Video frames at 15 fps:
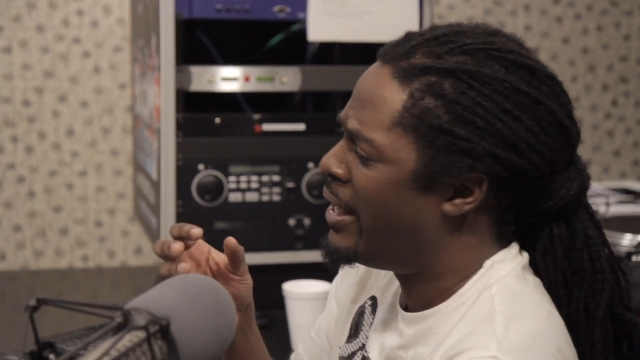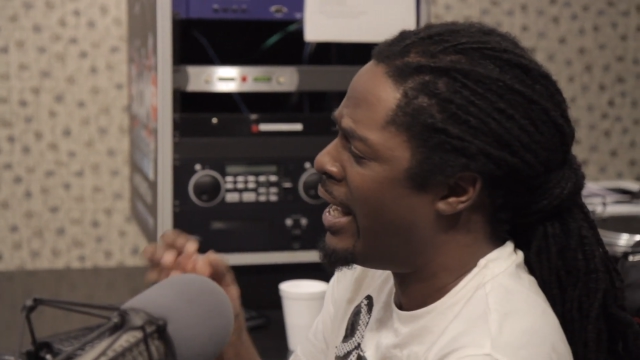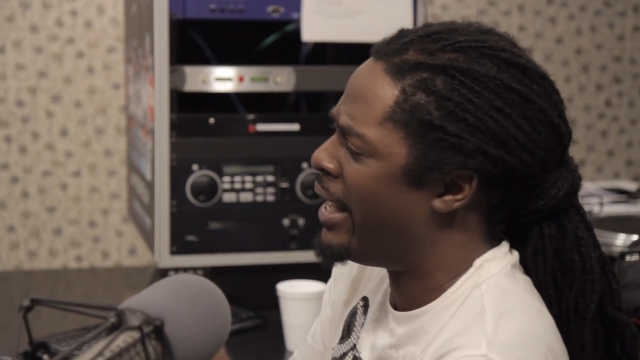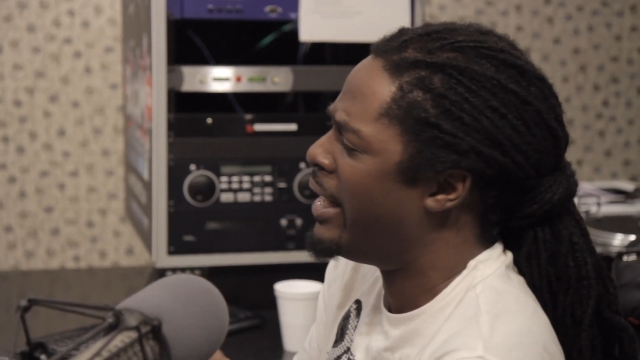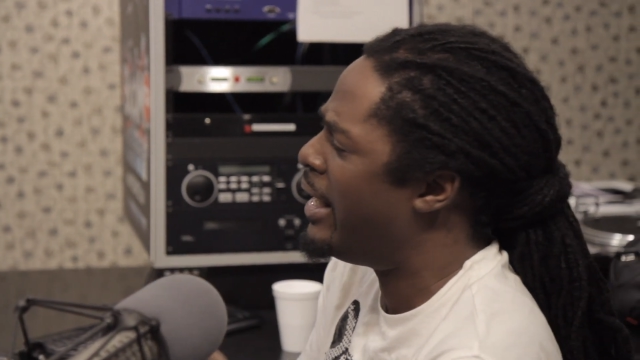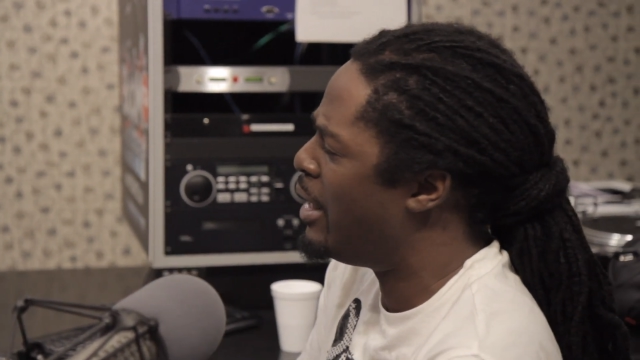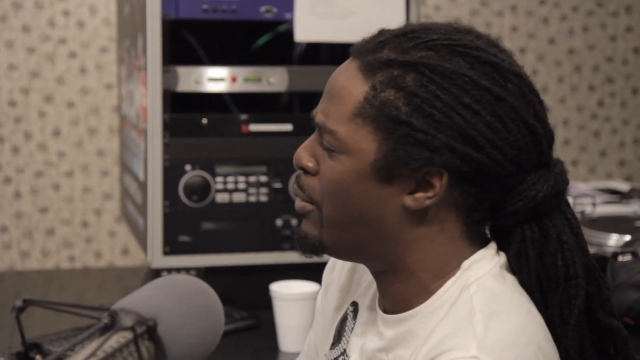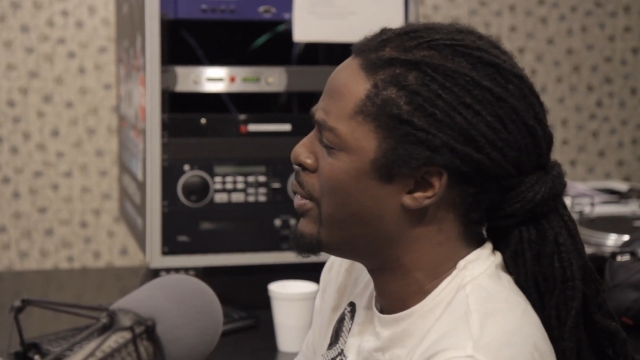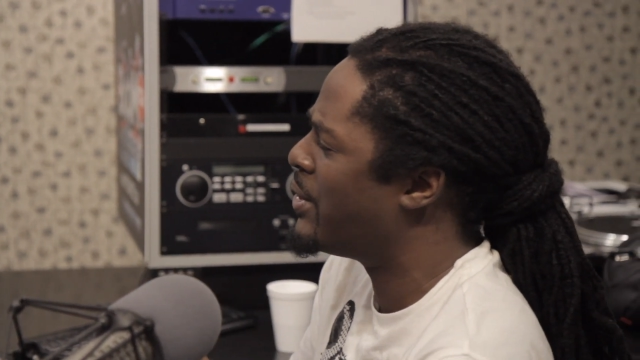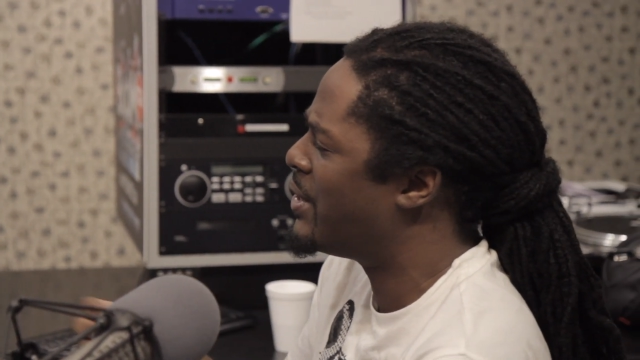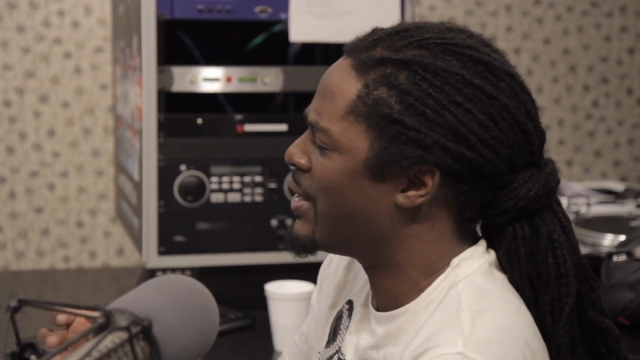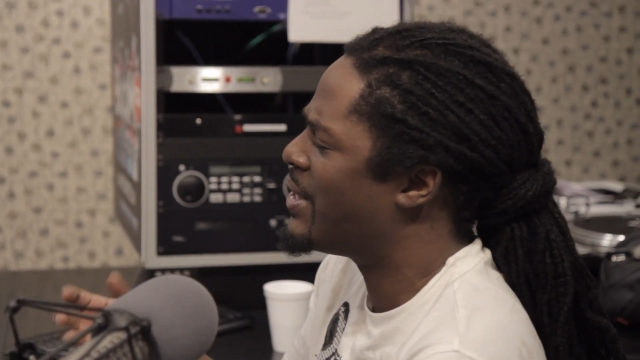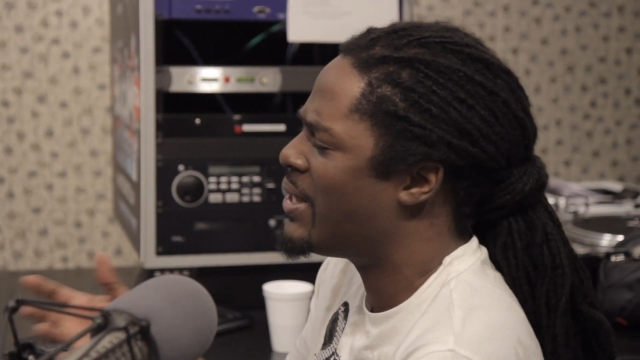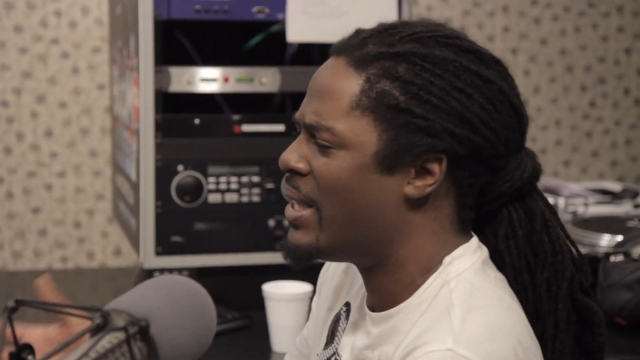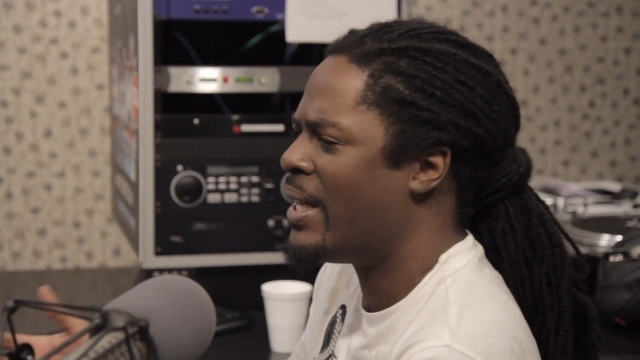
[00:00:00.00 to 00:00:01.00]
that equals
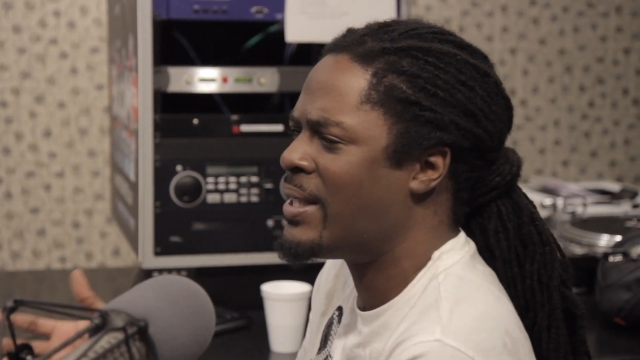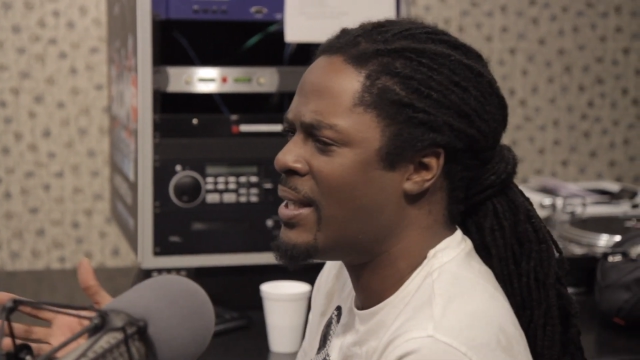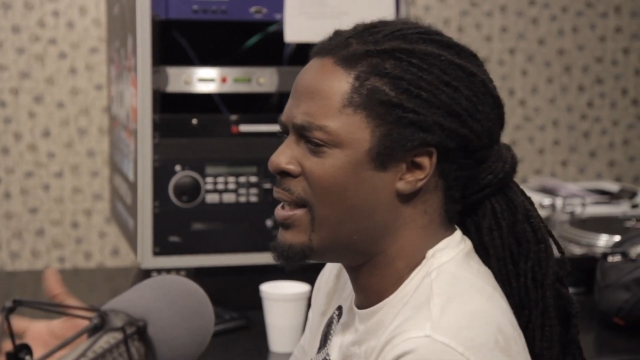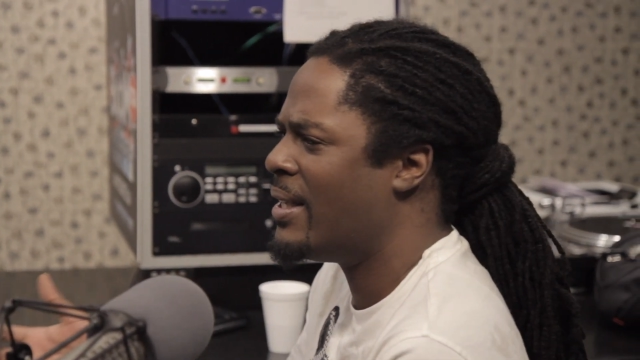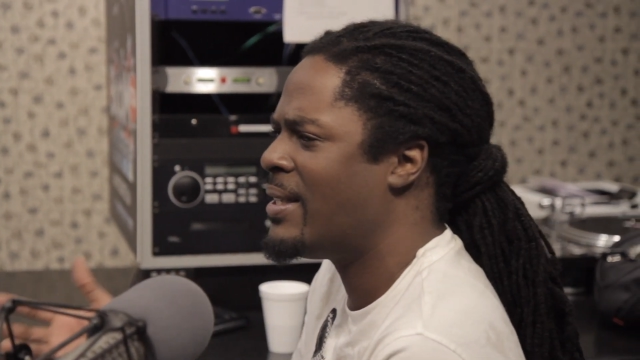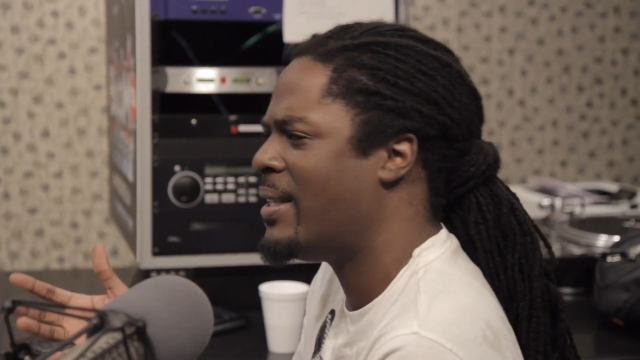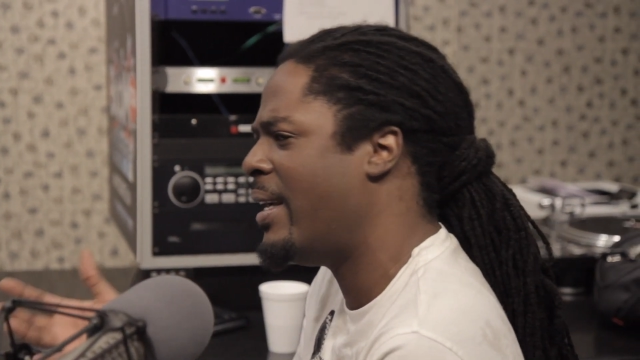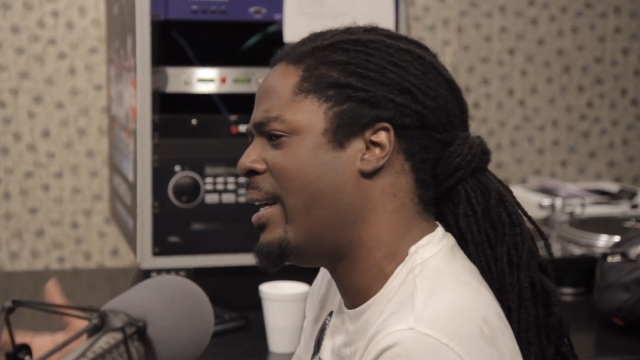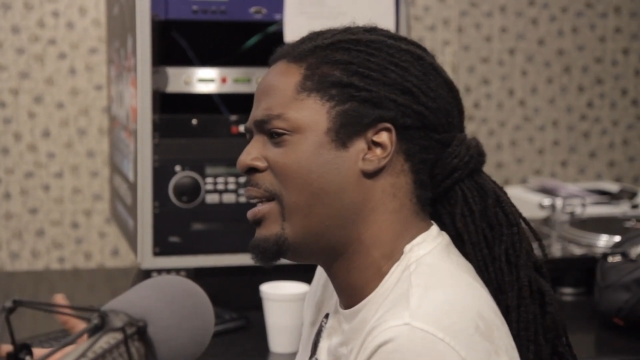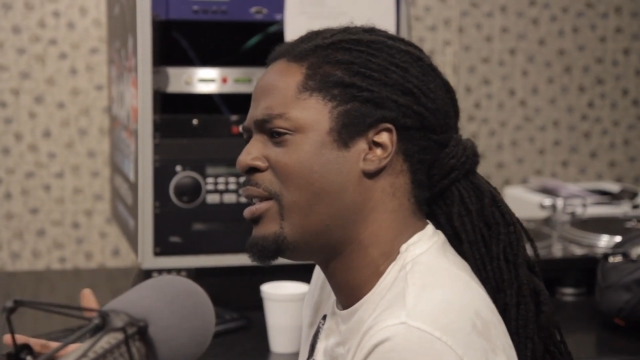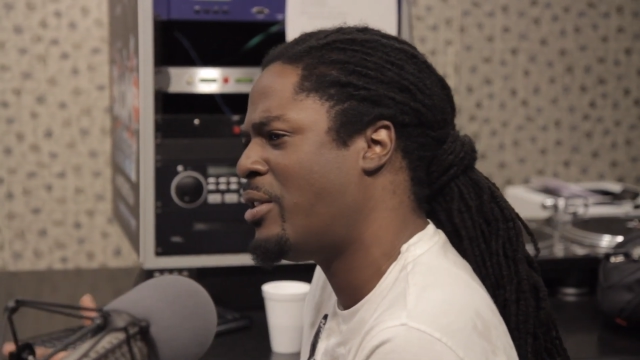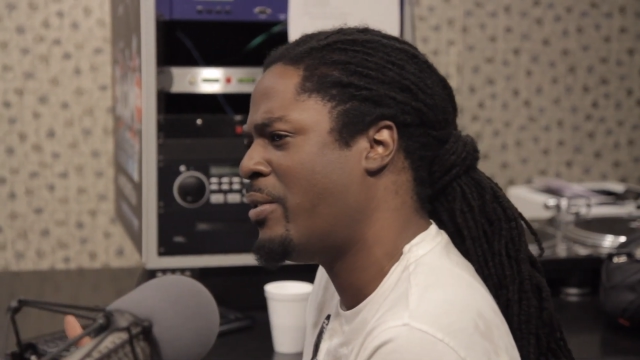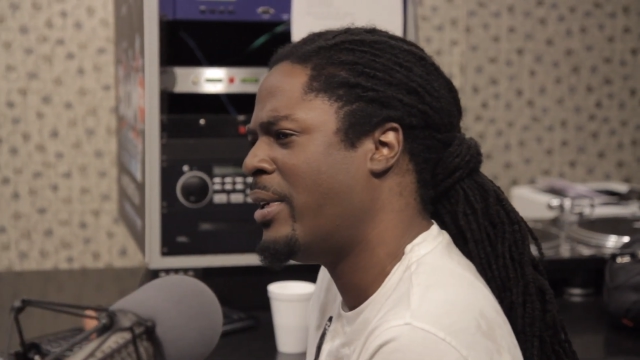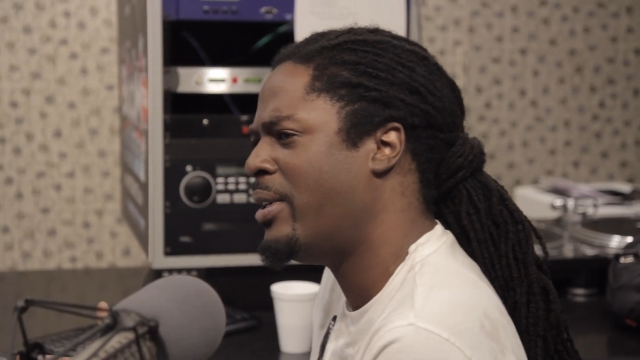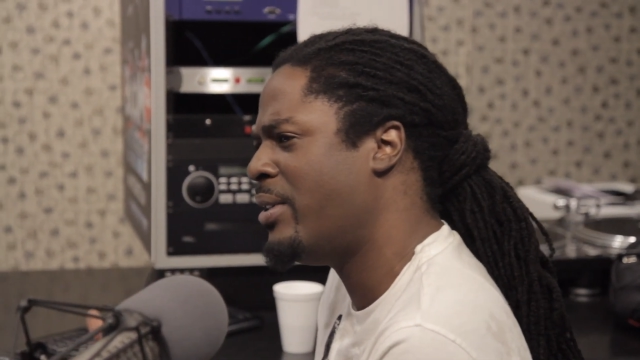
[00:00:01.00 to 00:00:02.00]
success in this industry.